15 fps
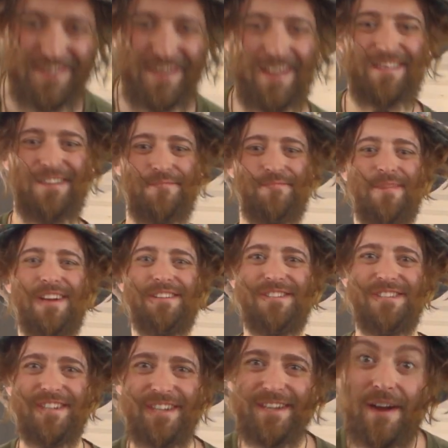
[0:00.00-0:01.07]
Now that you
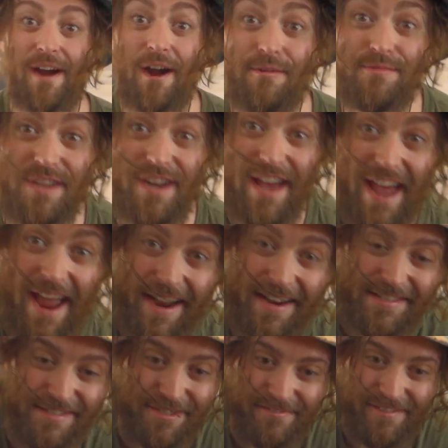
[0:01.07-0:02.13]
mention it, I was gonna
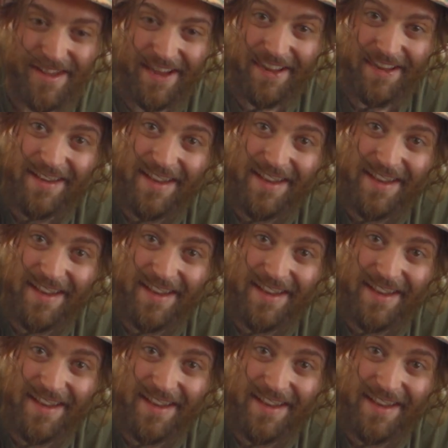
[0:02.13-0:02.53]
ask you that